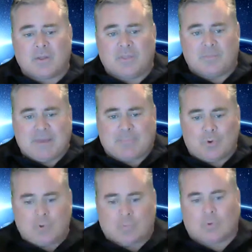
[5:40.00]
The people
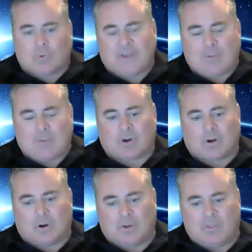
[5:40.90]
who rule the network
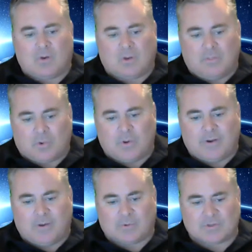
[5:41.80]
are the coin
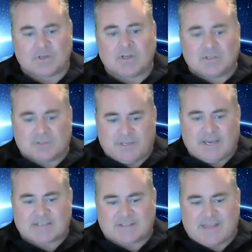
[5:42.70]
owners. So
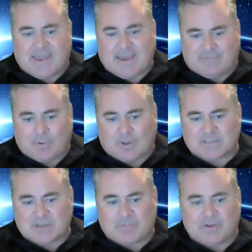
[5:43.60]
yes, they can vote on
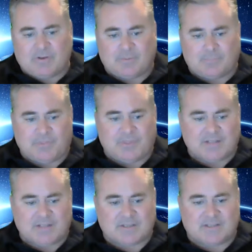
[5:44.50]
something, but then
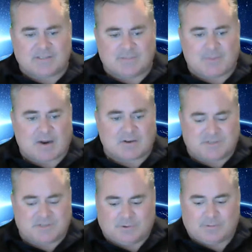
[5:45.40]
it's a
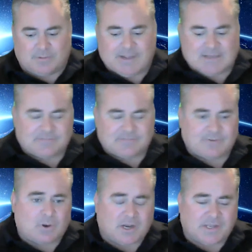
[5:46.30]
democracy. So everybody has to vote
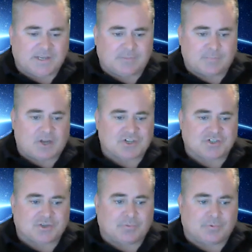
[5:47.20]
on it to get the project to
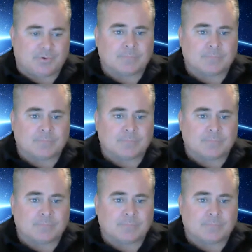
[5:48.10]
go through.